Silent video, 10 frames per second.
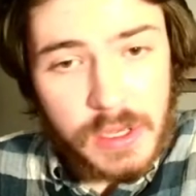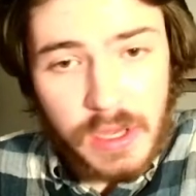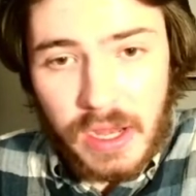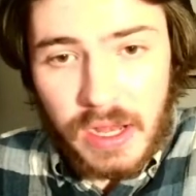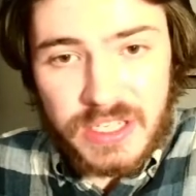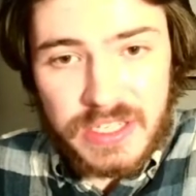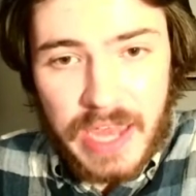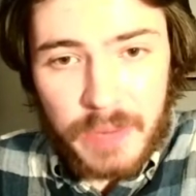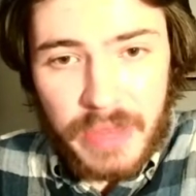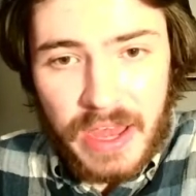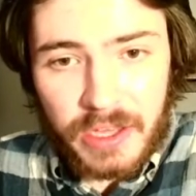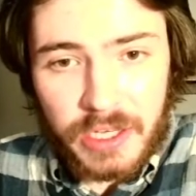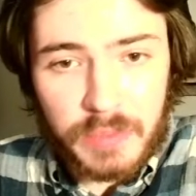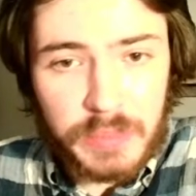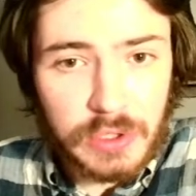Stanback
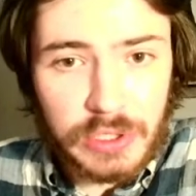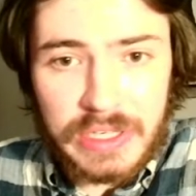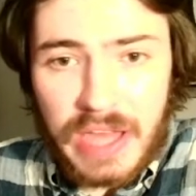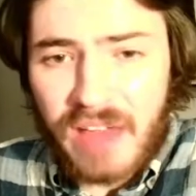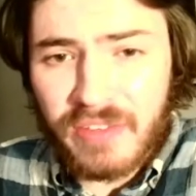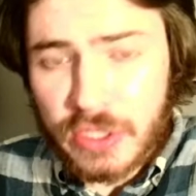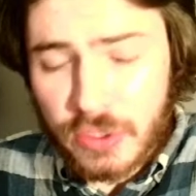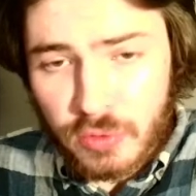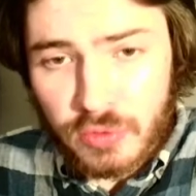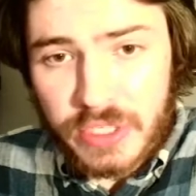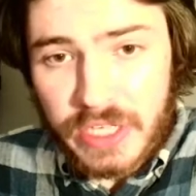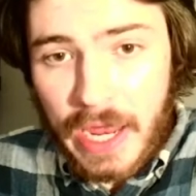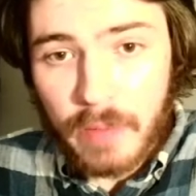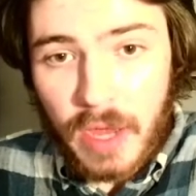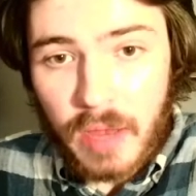going to be looking to have a huge
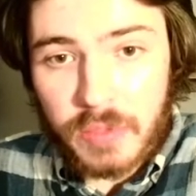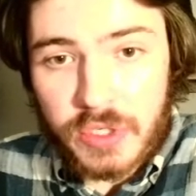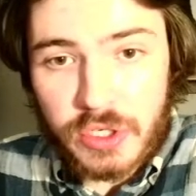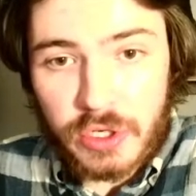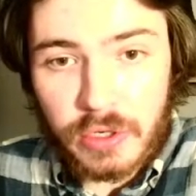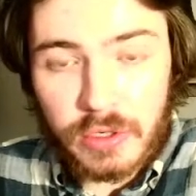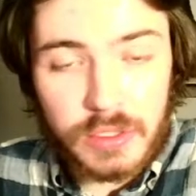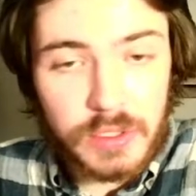game, I'm sure,